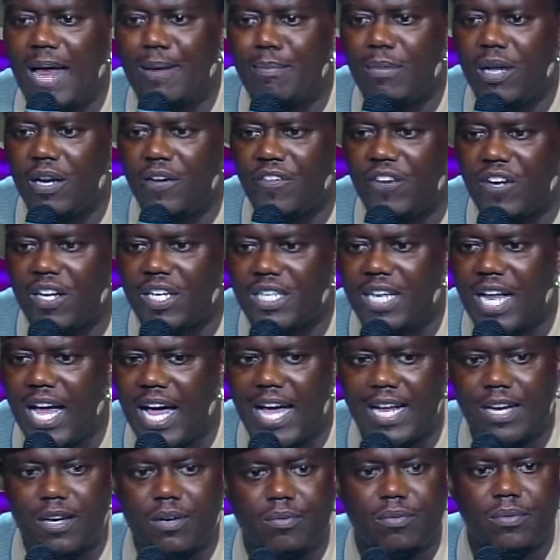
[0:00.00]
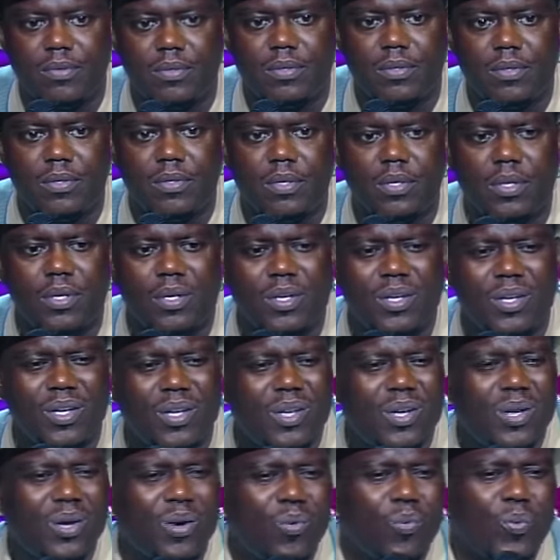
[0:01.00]
the motherfucker died, don't they?
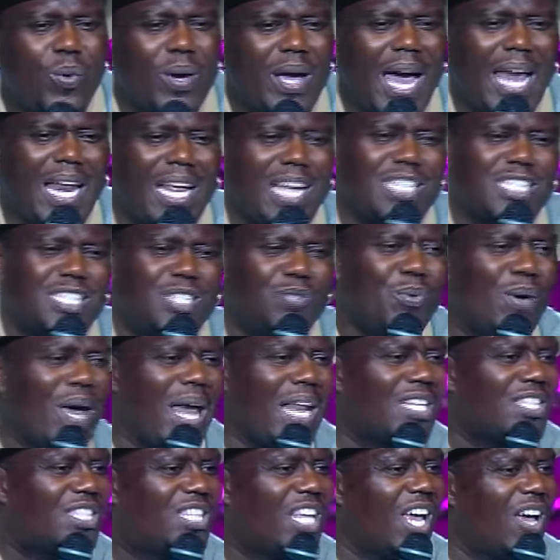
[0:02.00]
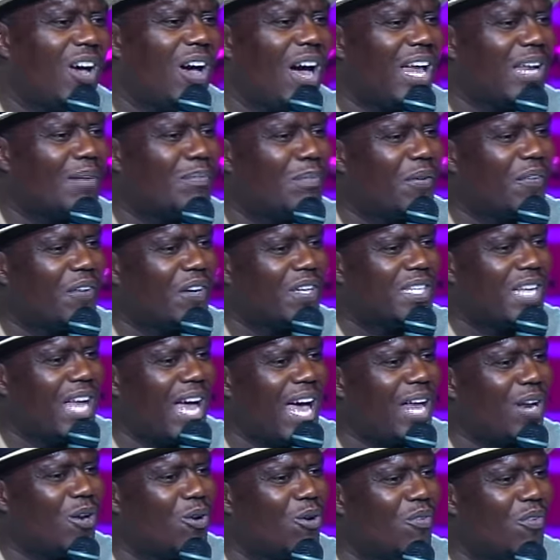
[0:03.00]
We gotta we gotta tell how the motherfucker
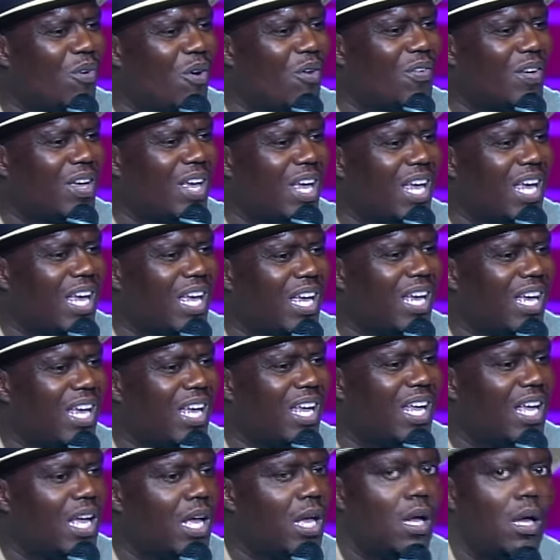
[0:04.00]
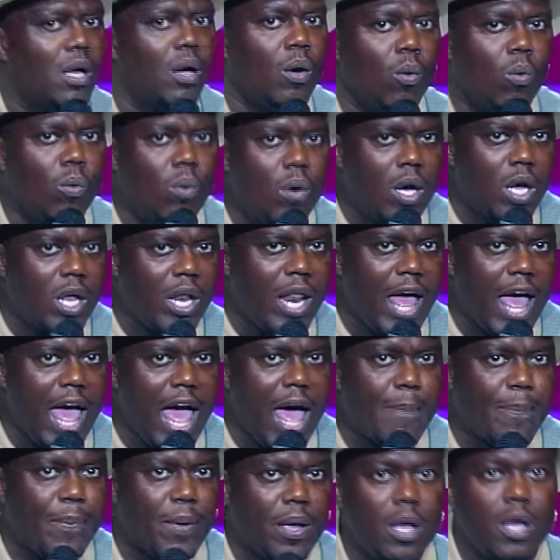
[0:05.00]
died over over again. What
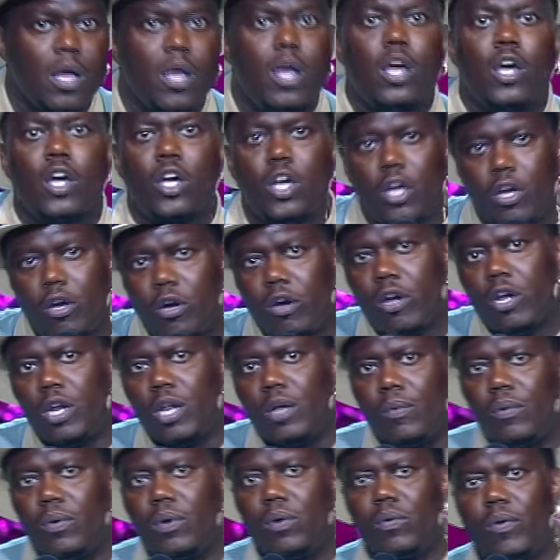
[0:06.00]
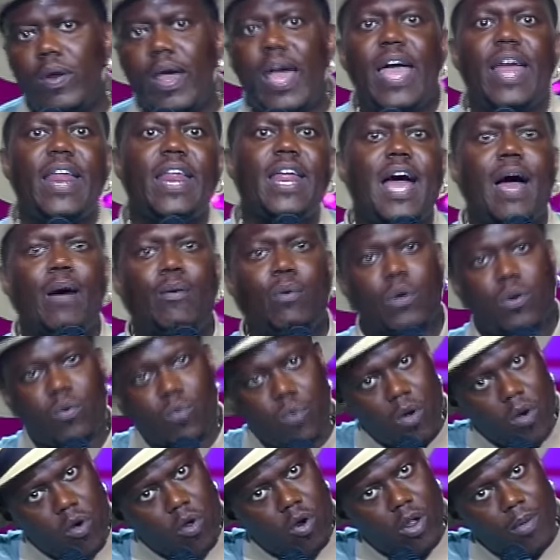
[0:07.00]
happened? Girl, it was raining. I was
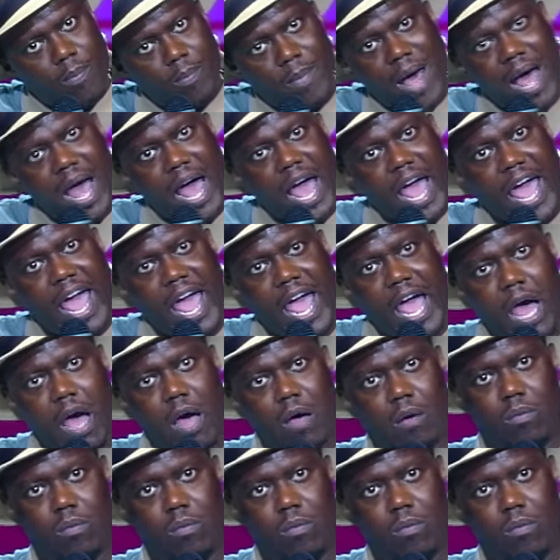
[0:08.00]
rolling my hair,